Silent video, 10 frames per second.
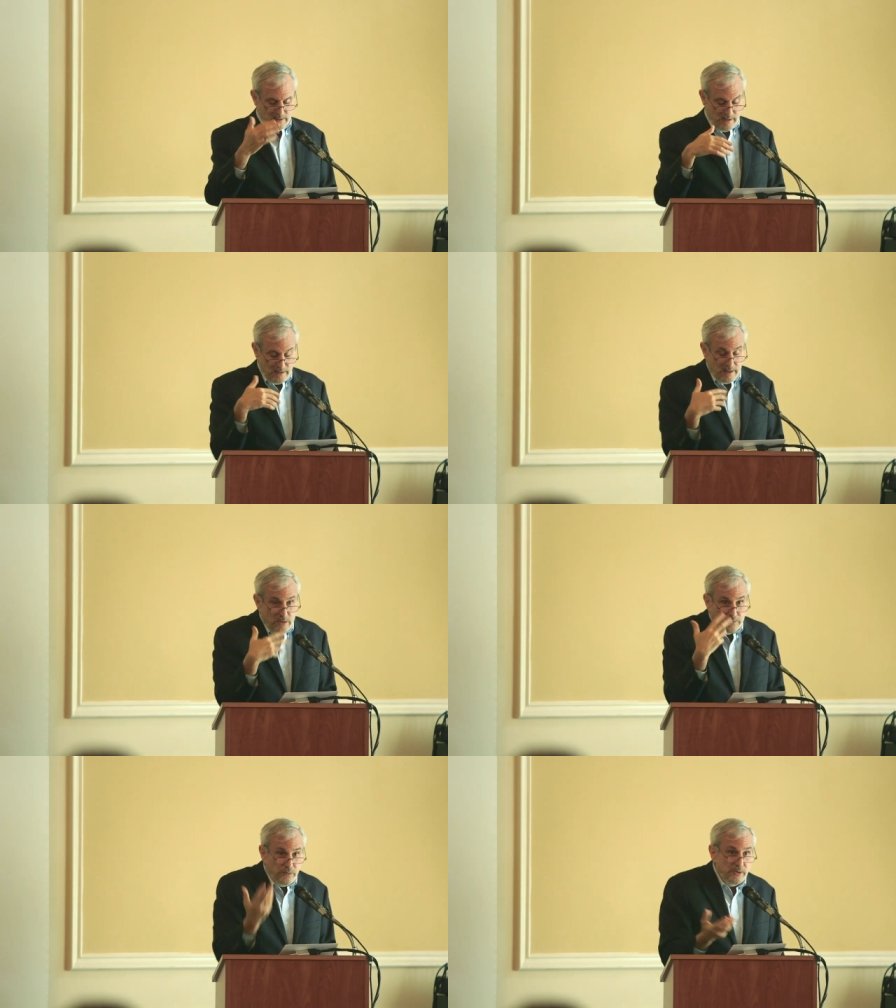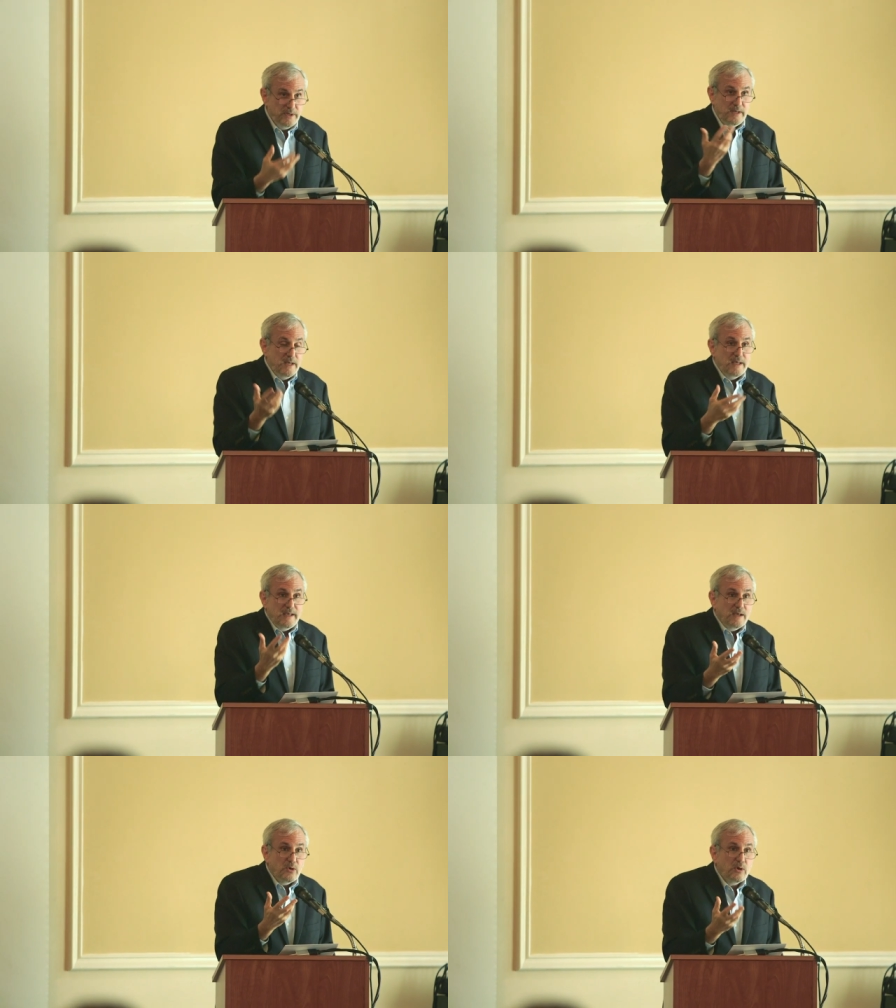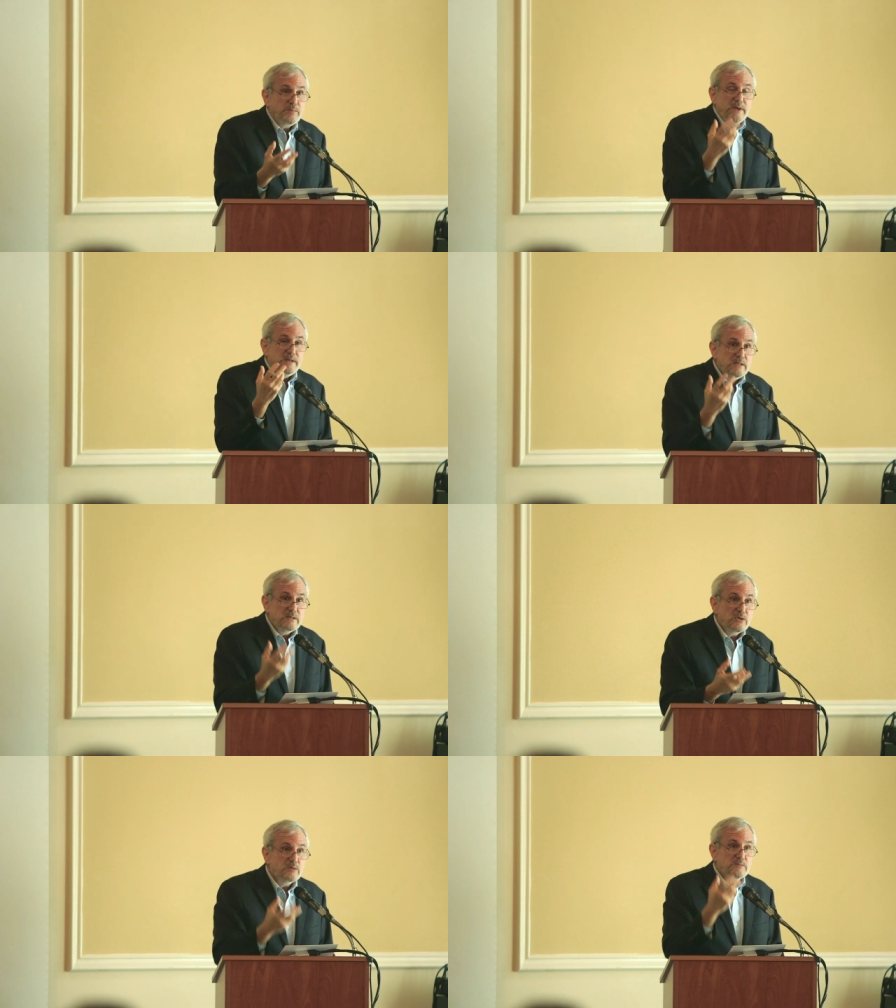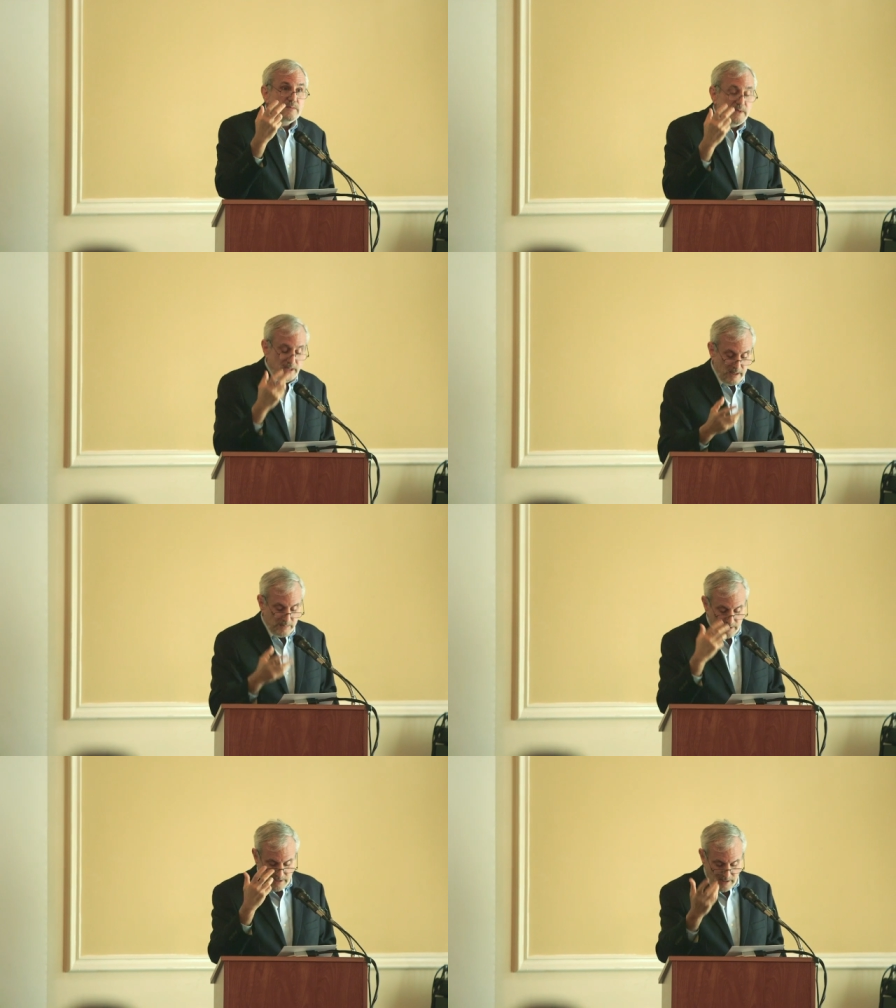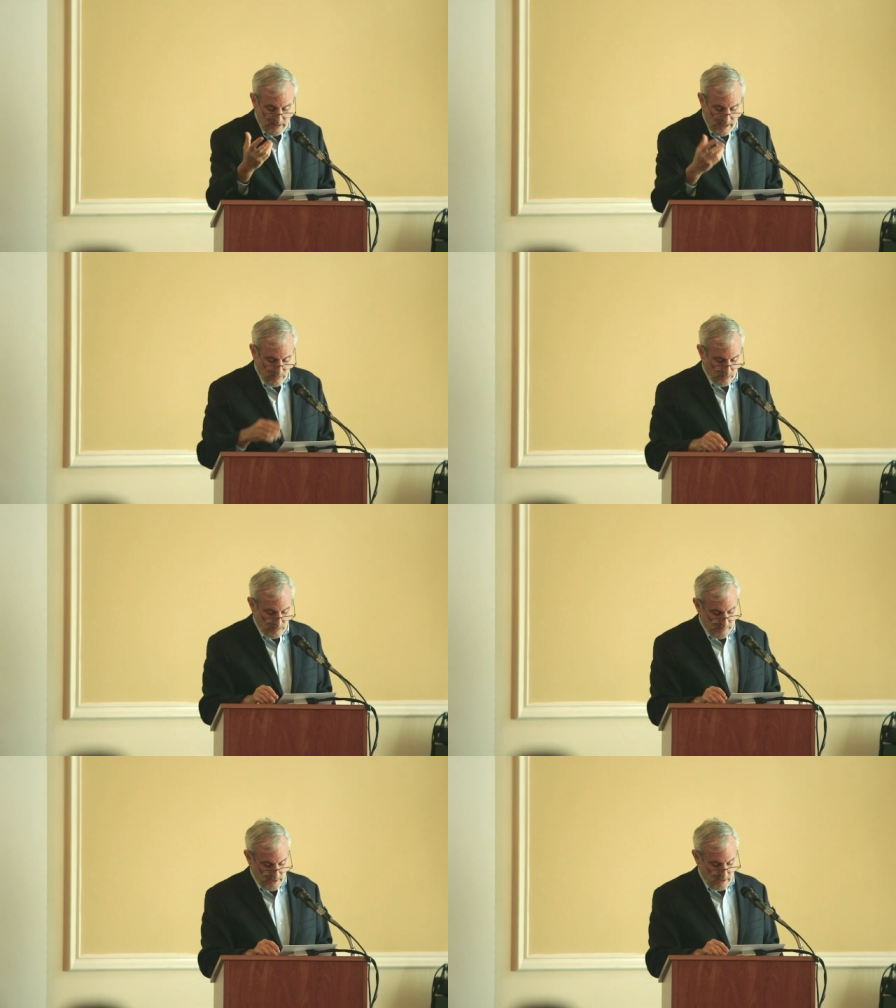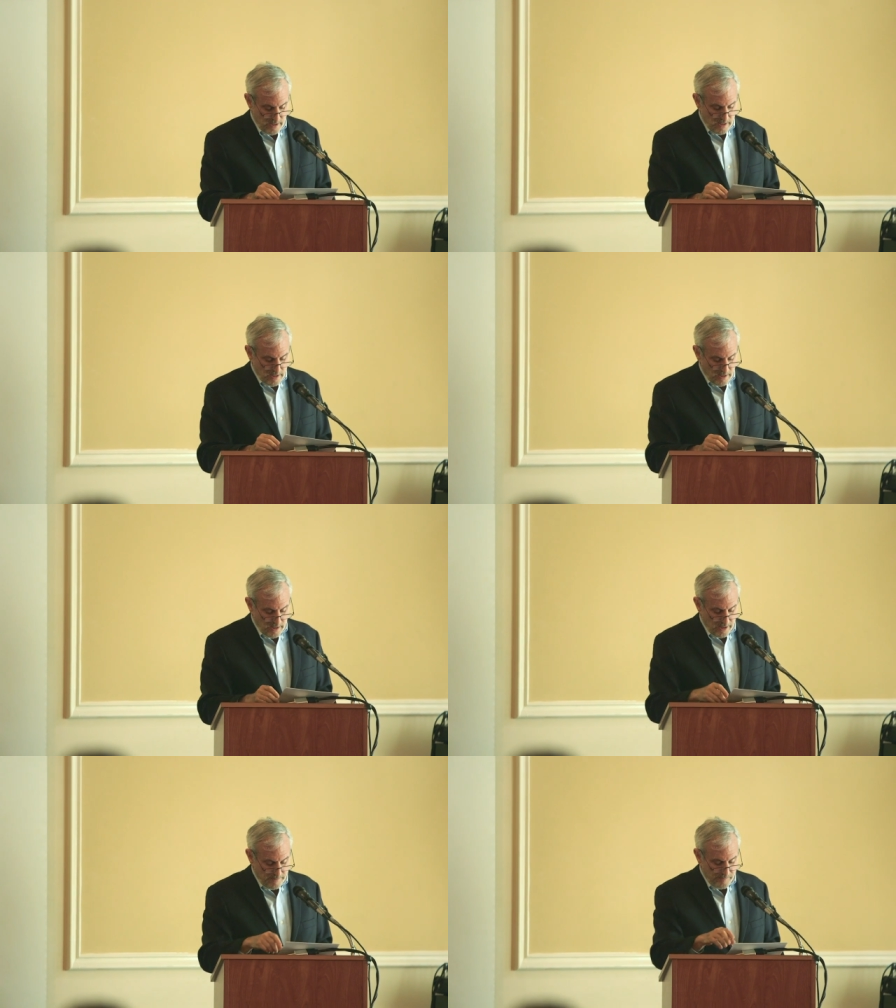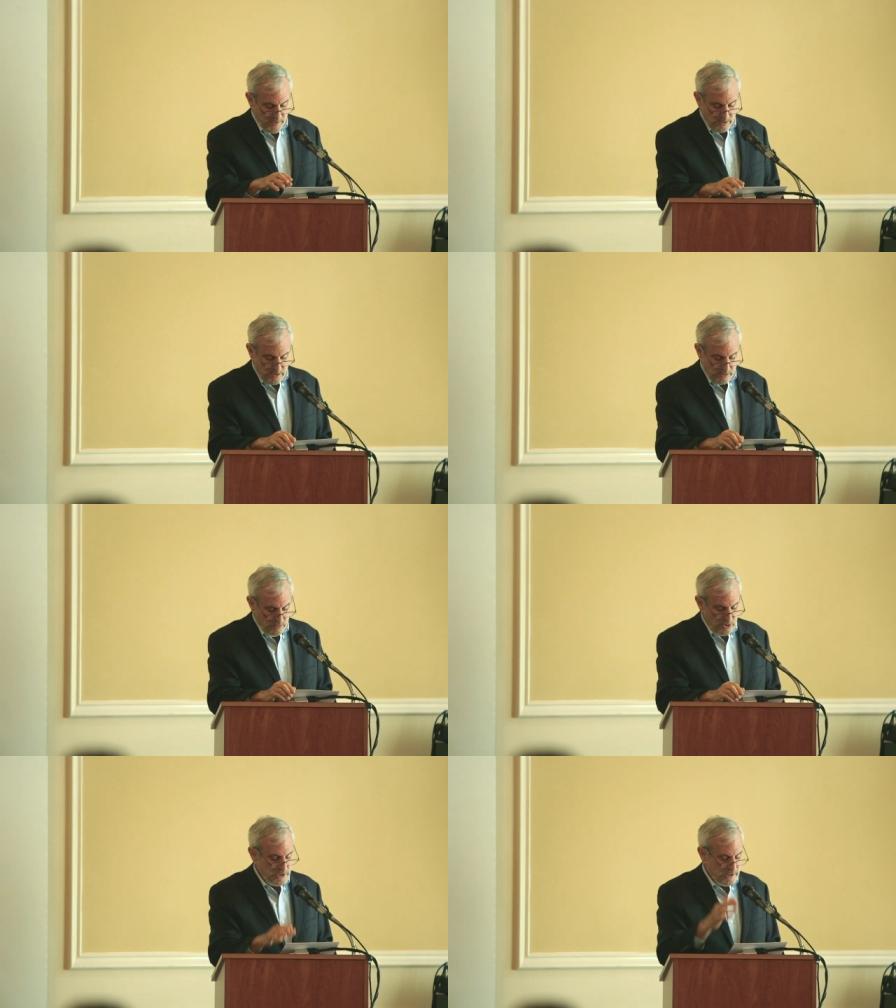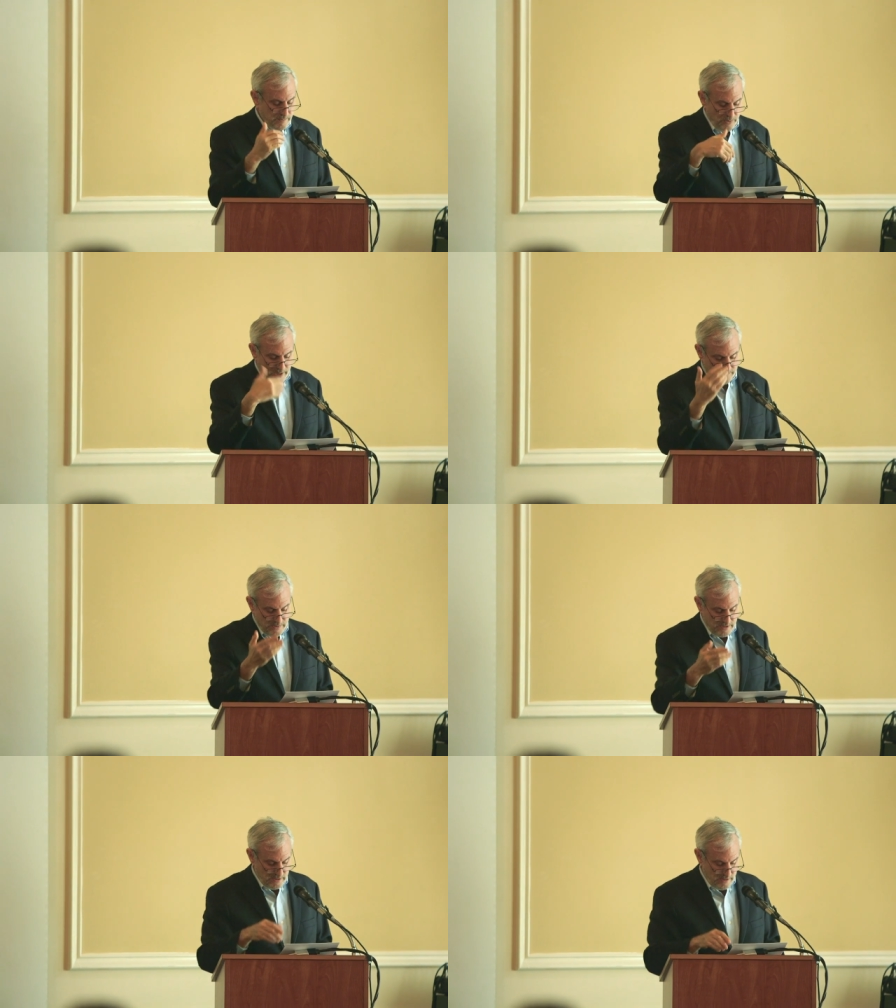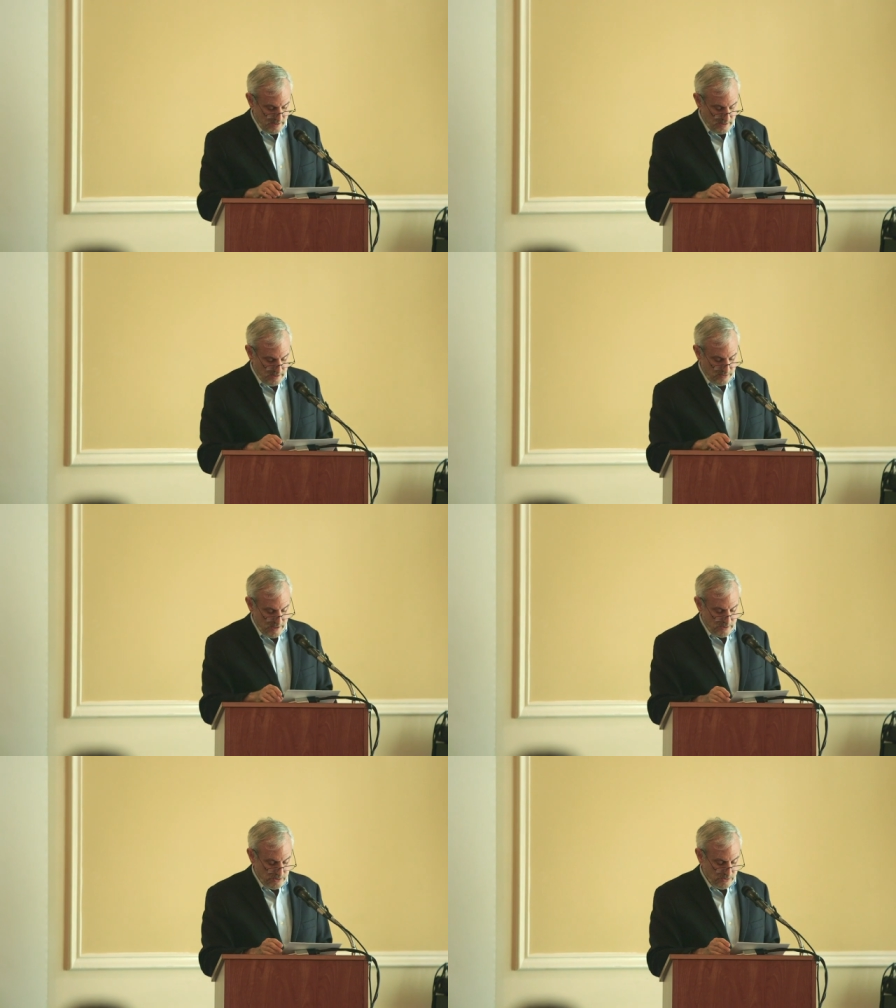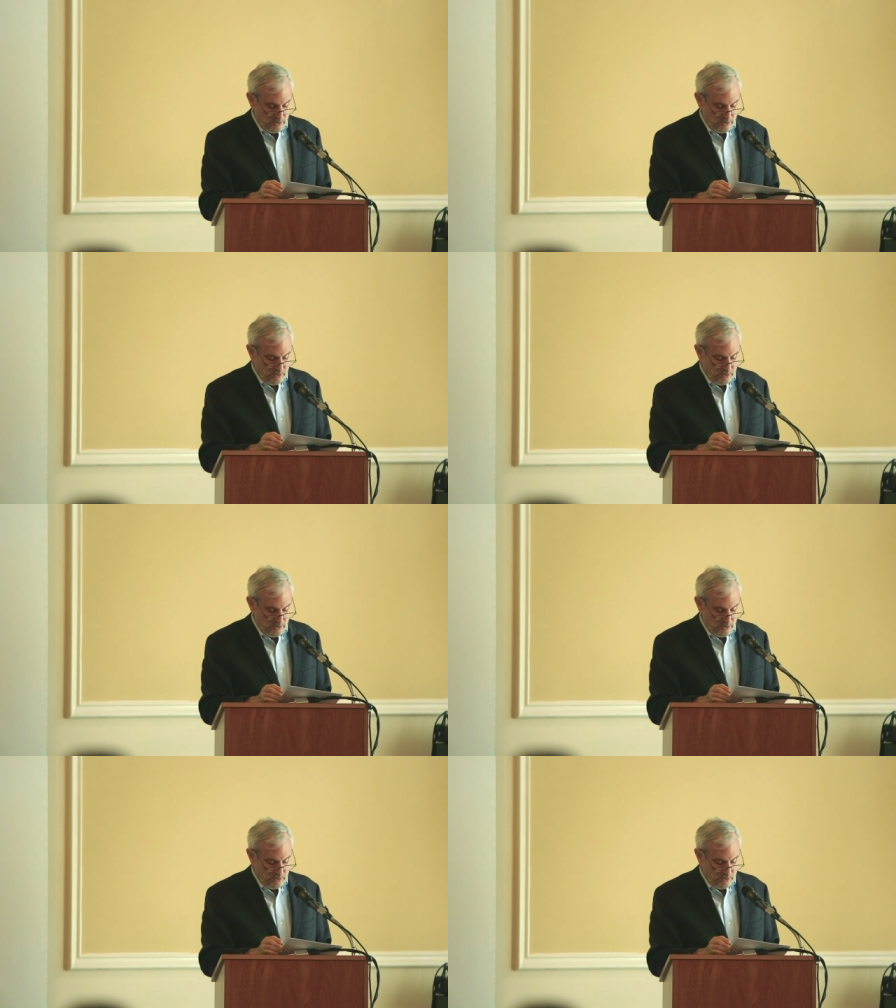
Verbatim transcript: th then you're fully incorporated in terms of being able to say that would be um, a solution, and perhaps the uh, international